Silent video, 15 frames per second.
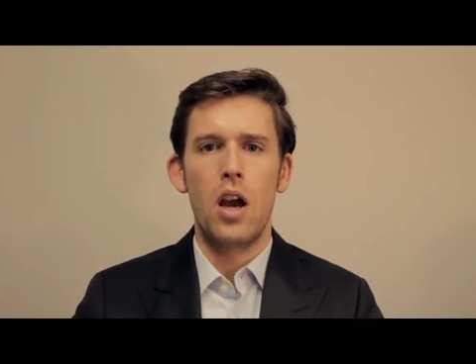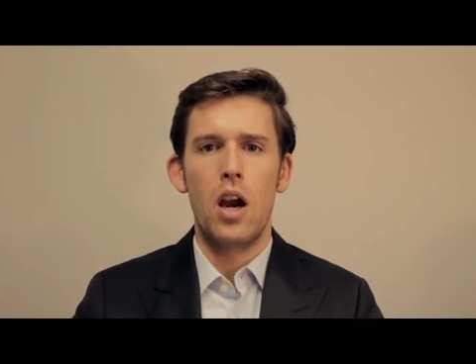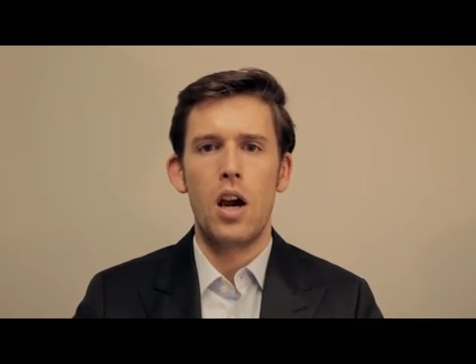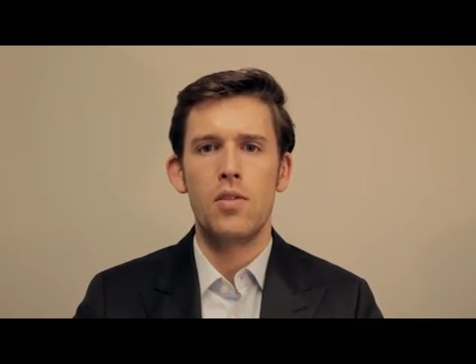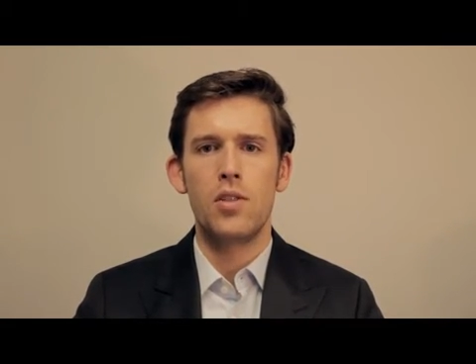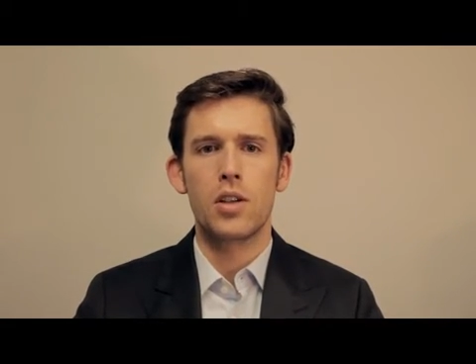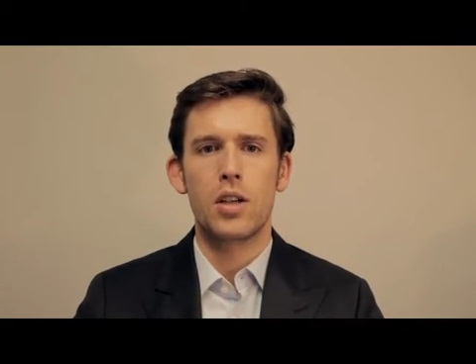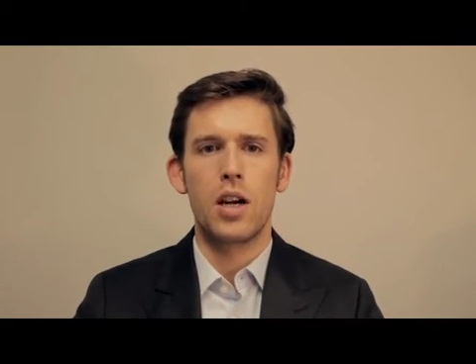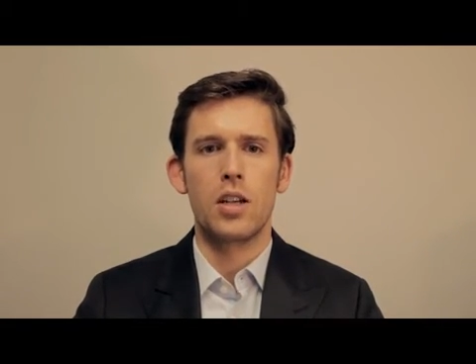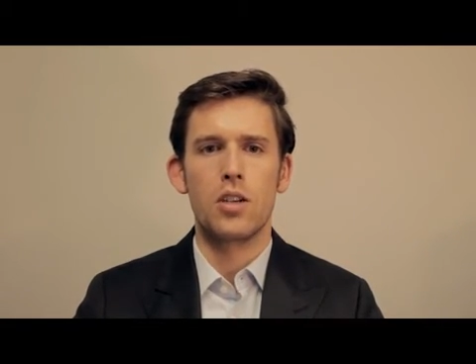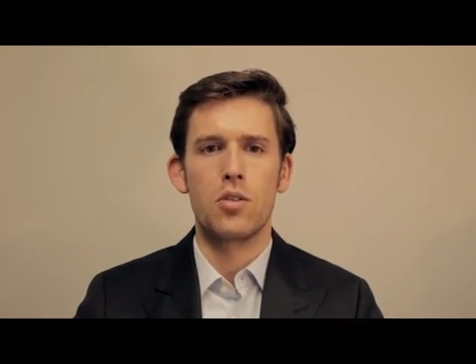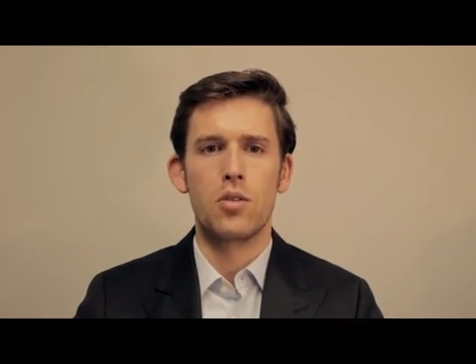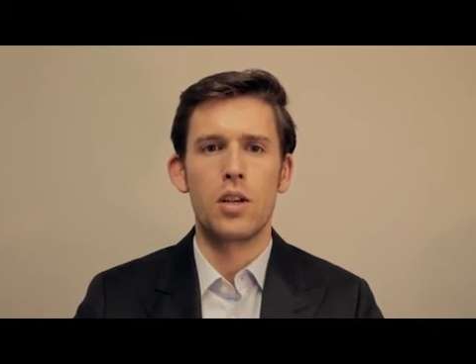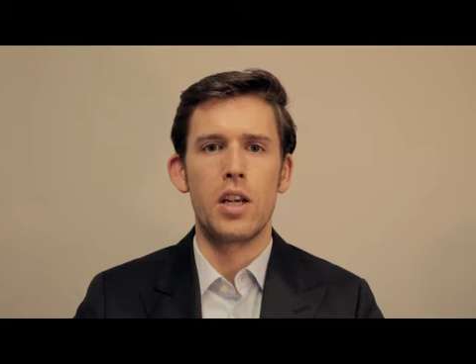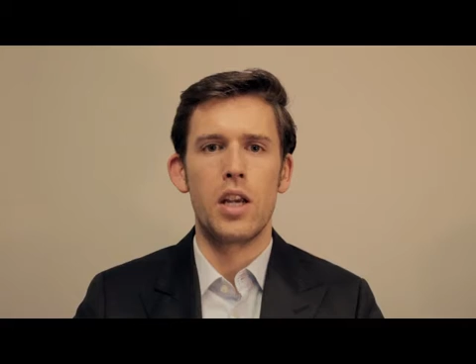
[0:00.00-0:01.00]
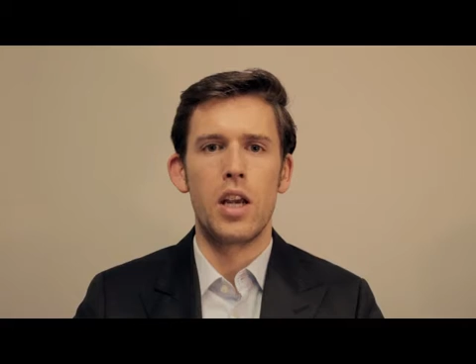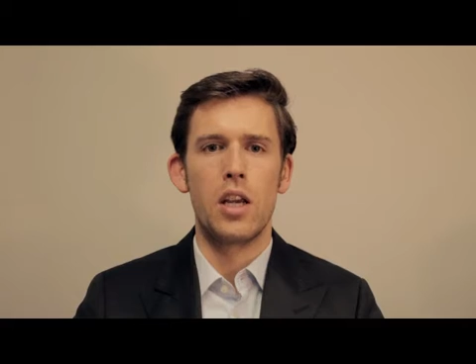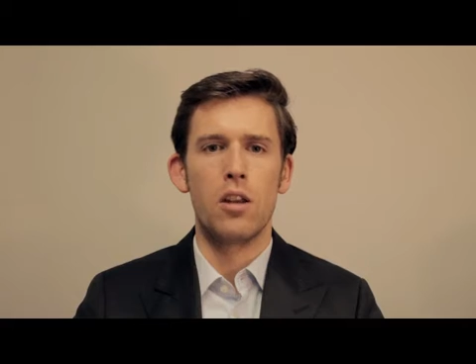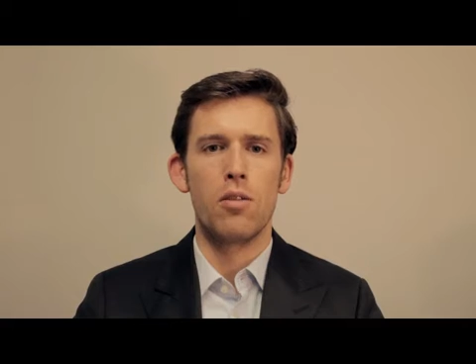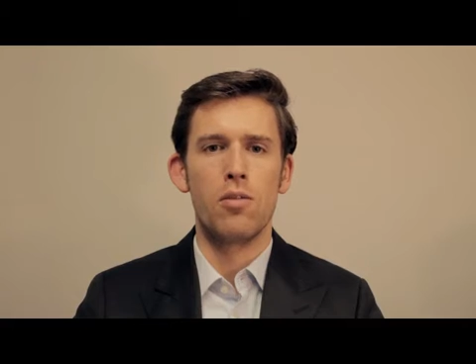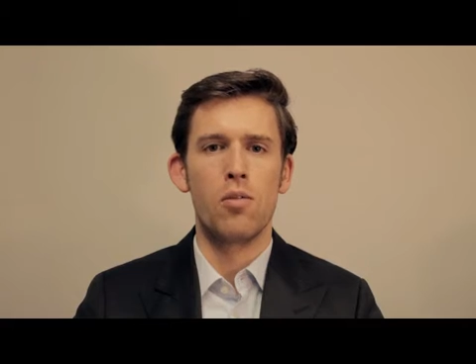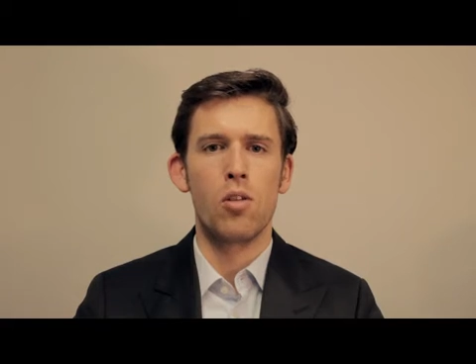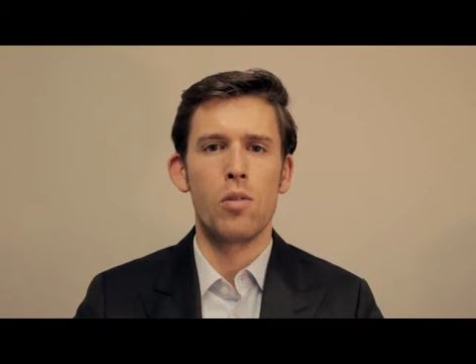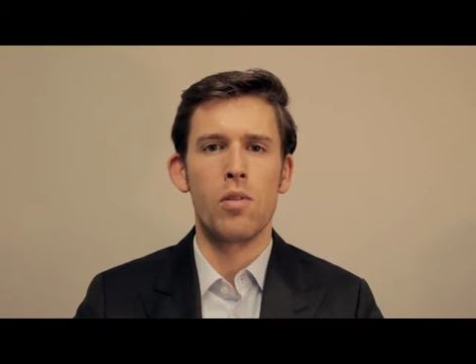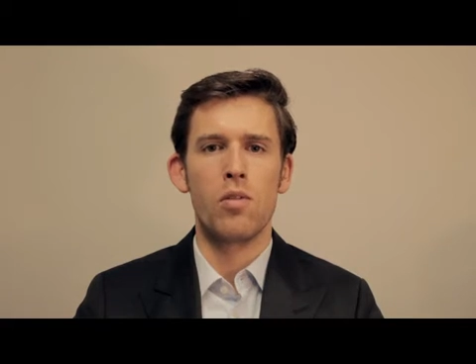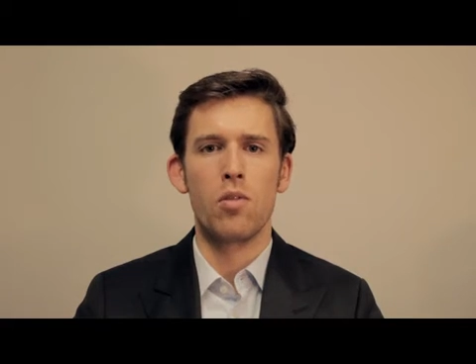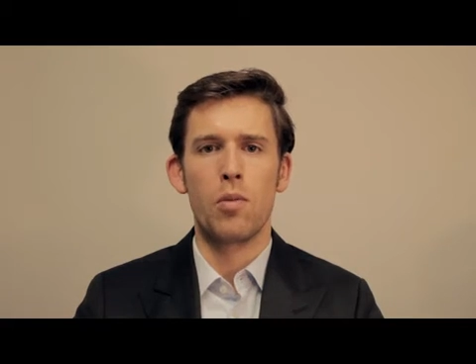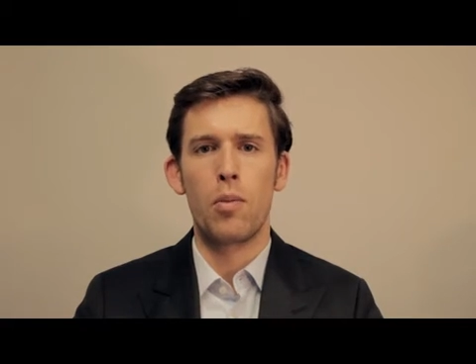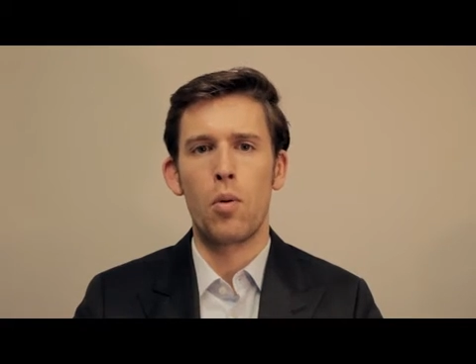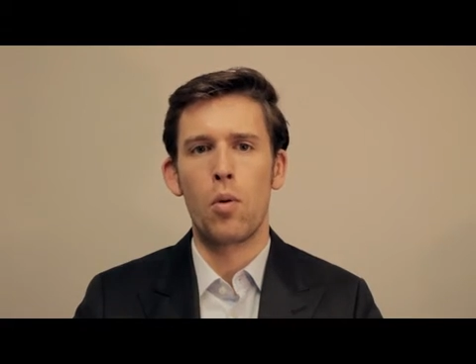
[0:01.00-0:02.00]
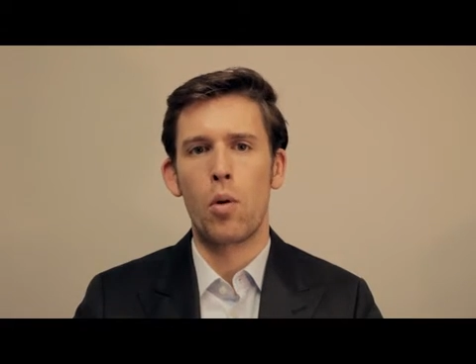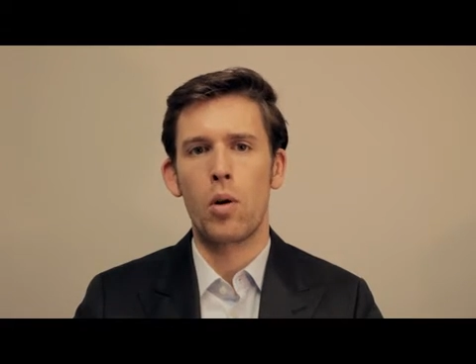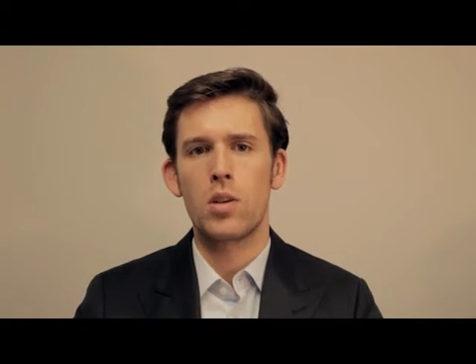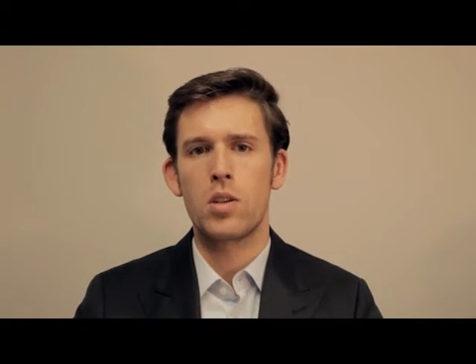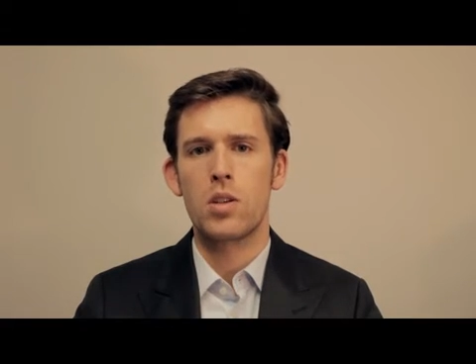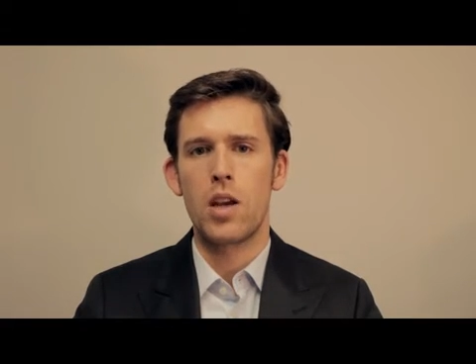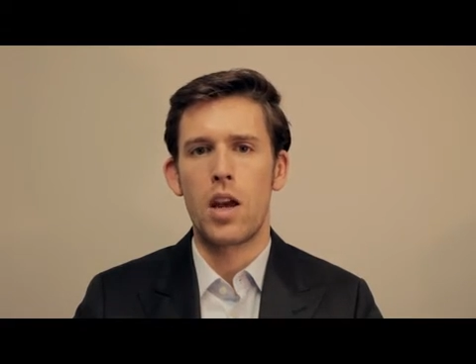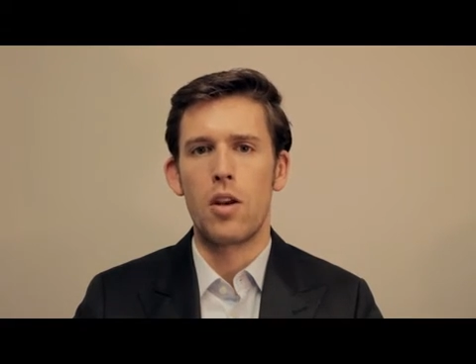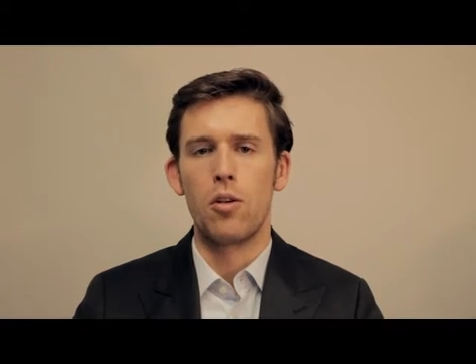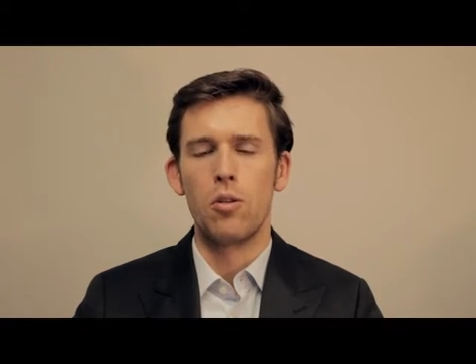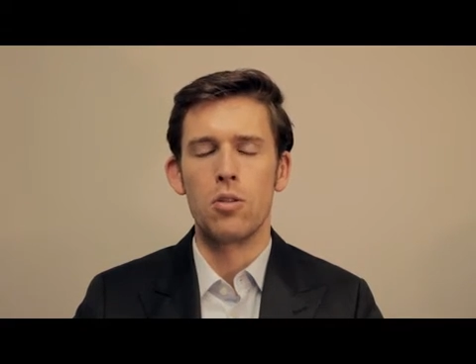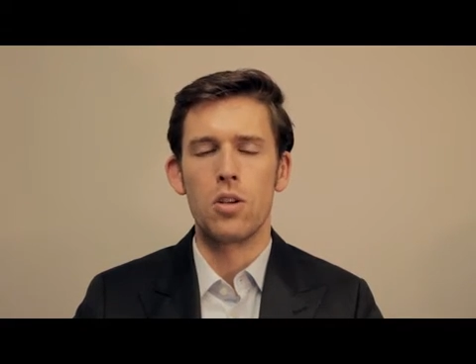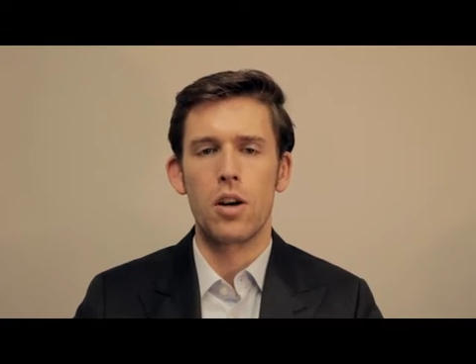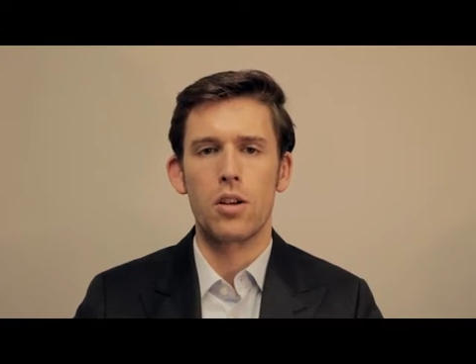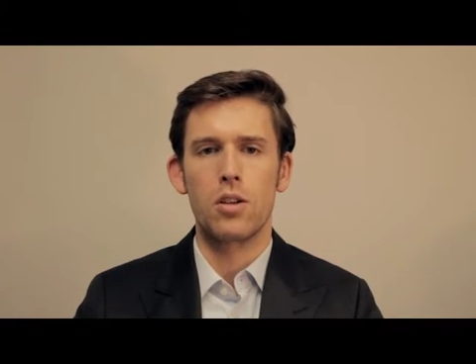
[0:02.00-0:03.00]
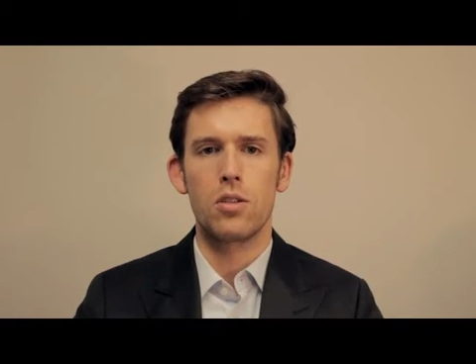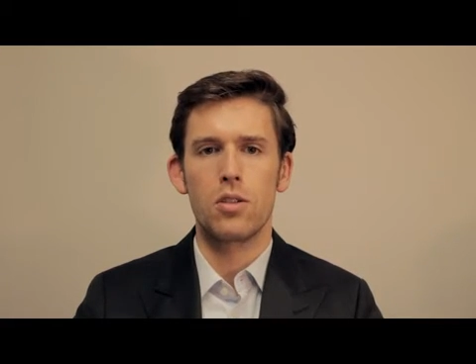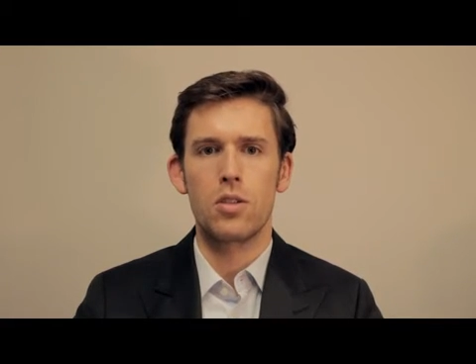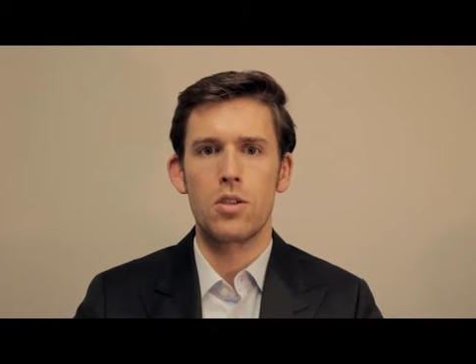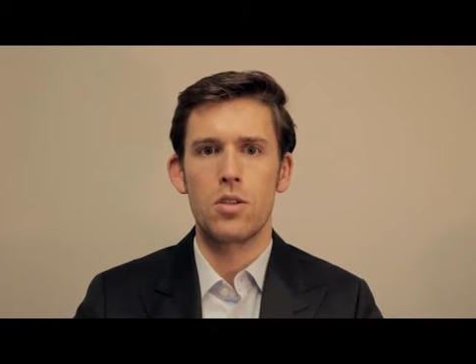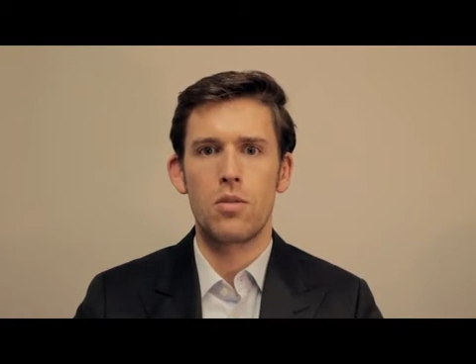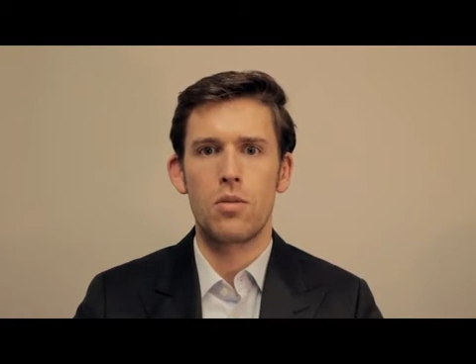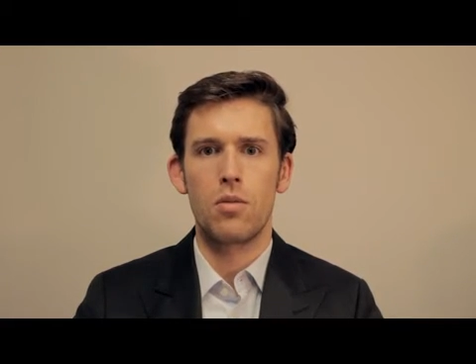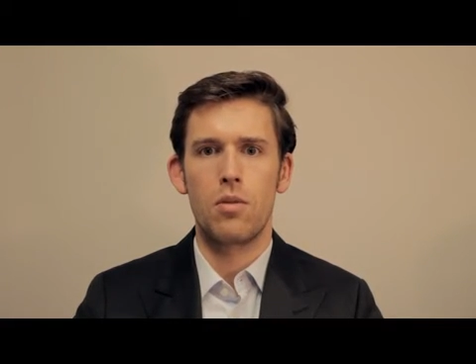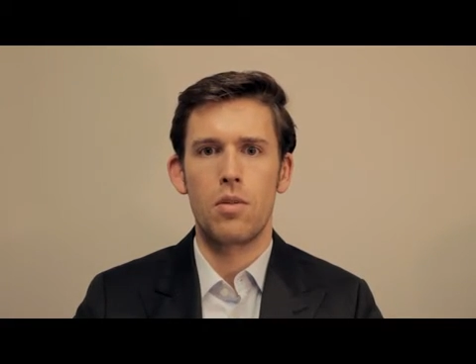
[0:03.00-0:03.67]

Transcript: of your country in the form of reports and news articles.